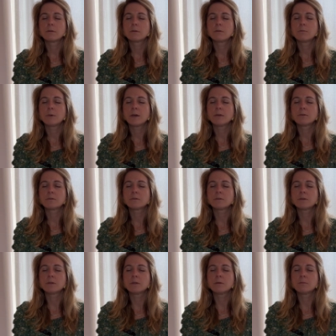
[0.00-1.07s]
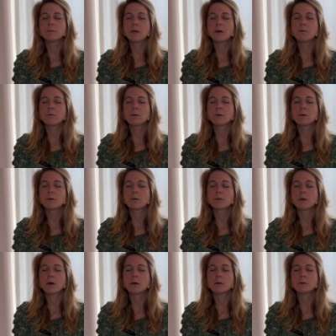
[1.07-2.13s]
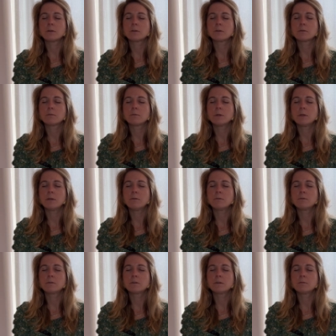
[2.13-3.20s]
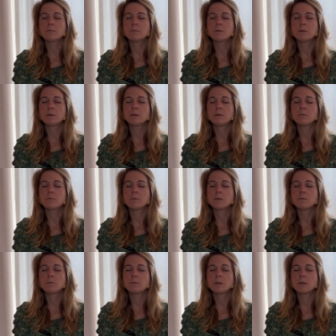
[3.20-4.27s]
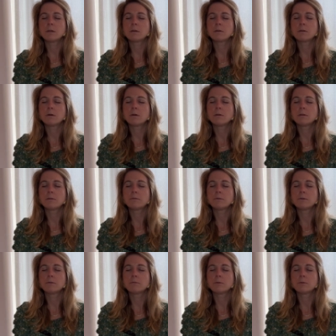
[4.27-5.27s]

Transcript: The mycelium network that weaves in and between all of your